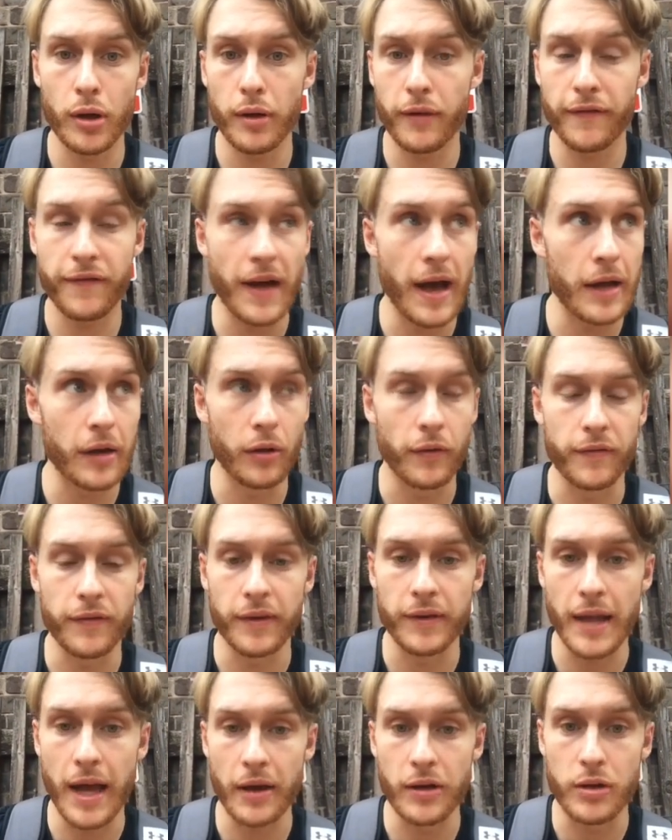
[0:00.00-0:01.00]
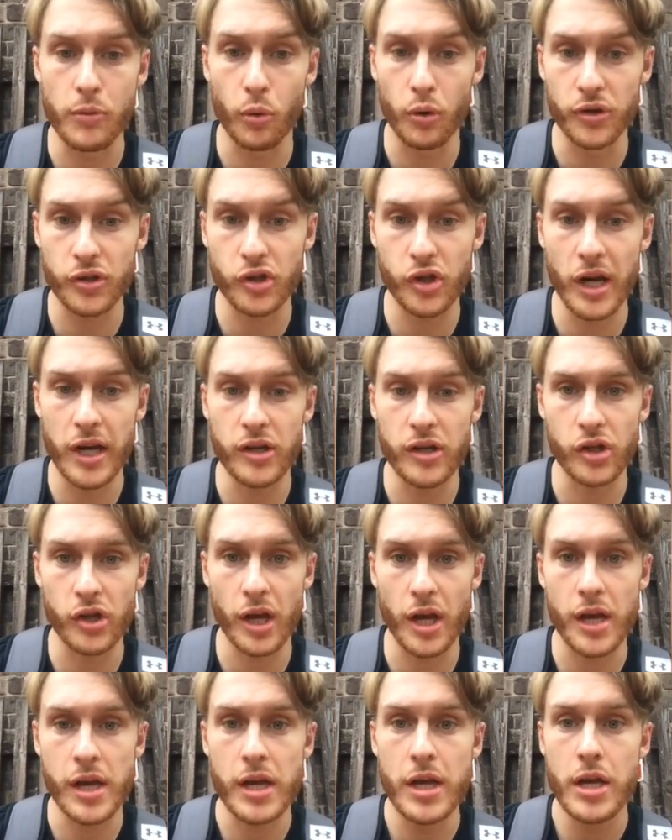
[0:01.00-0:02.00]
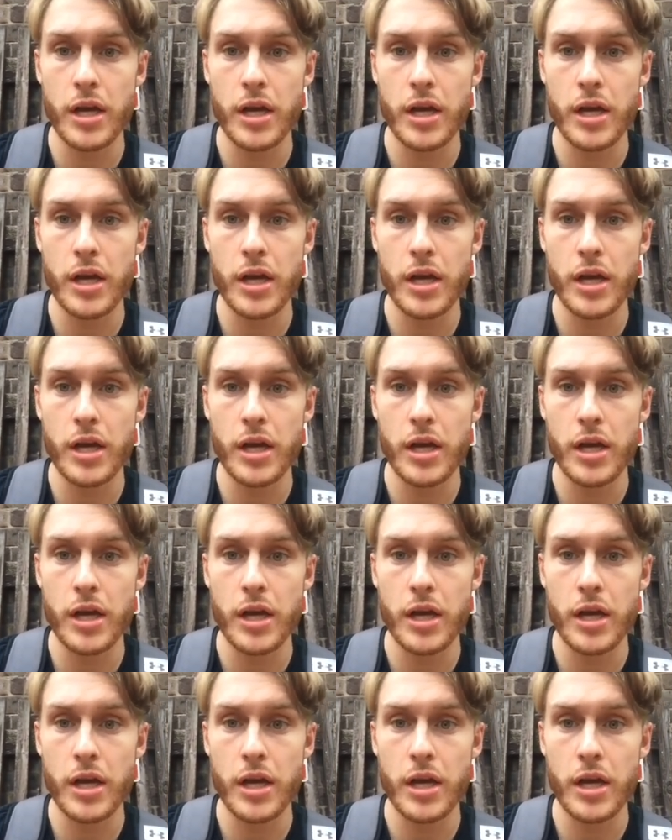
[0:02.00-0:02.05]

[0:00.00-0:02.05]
a fan of and how you want to change it,